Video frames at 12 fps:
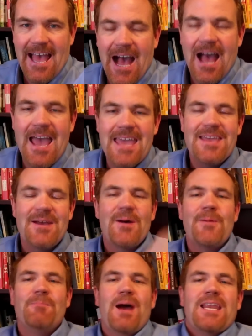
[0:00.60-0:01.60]
Hi,
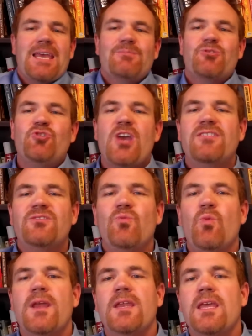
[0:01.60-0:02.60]
my name's Jason
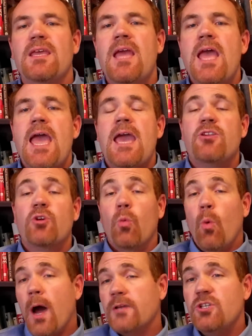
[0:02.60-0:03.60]
Whitney, and you're
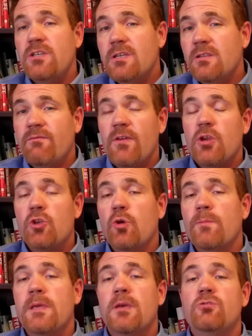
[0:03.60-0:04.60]
watching this video
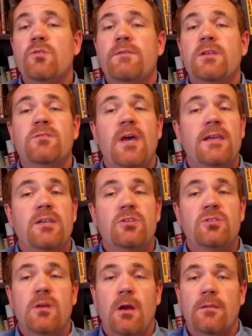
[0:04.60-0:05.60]
because you've decided to
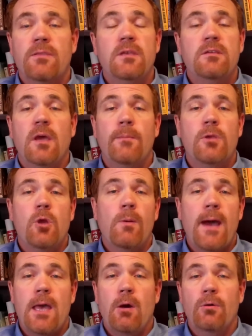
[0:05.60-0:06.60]
start the
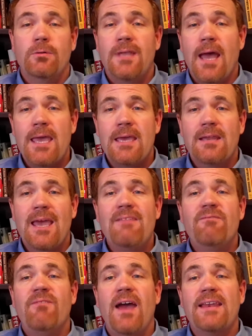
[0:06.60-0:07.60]
WiO diet
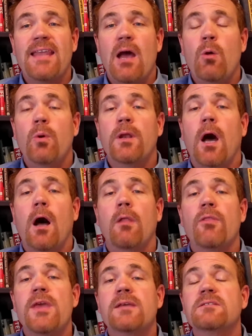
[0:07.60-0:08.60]
and find out what all
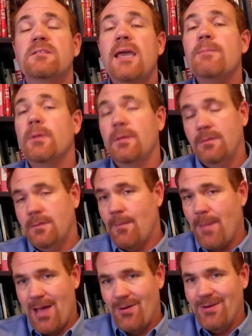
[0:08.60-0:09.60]
the excitement's
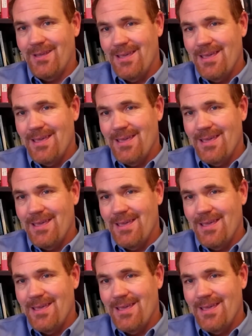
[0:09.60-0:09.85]
about.